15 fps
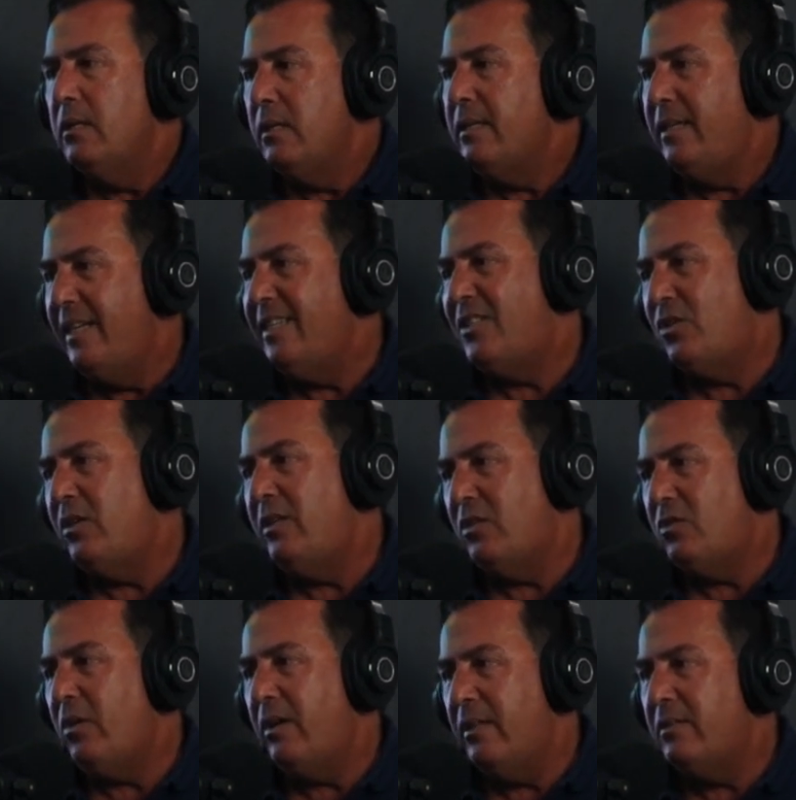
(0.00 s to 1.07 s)
he
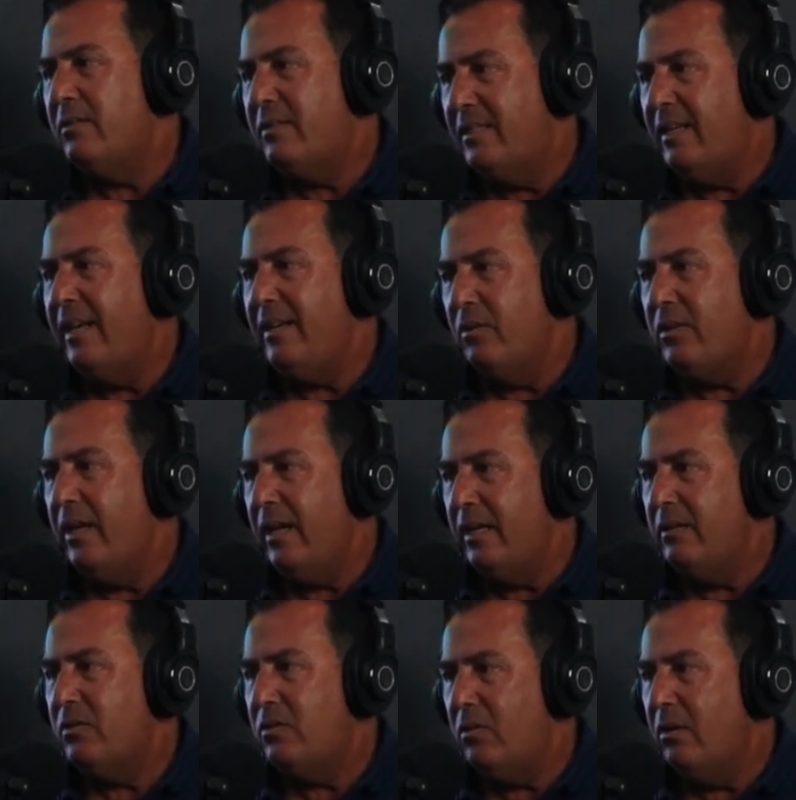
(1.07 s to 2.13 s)
started saying, okay,
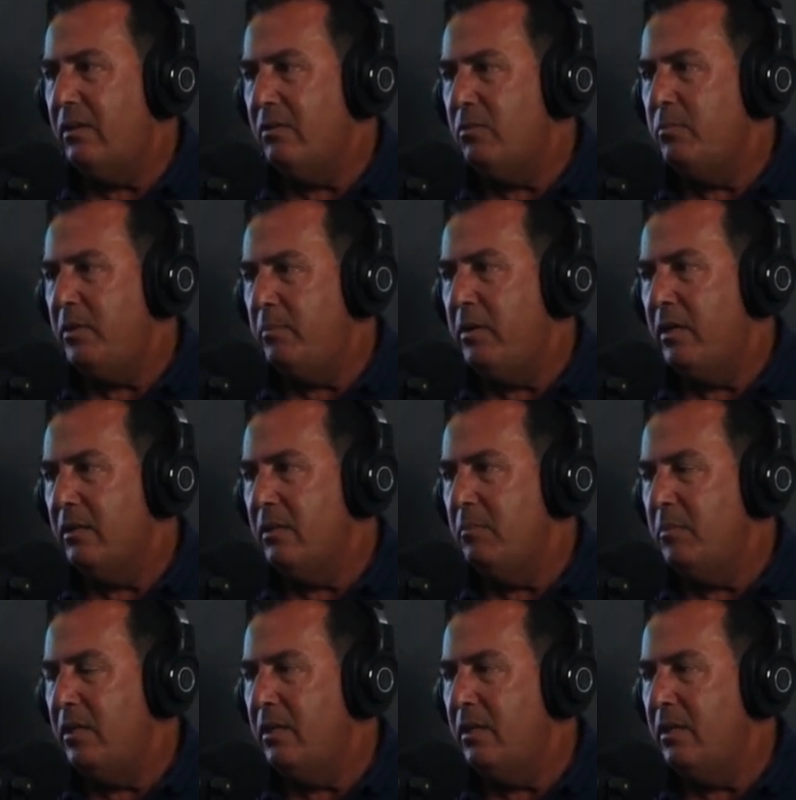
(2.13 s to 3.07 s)
you're starting to be better than me.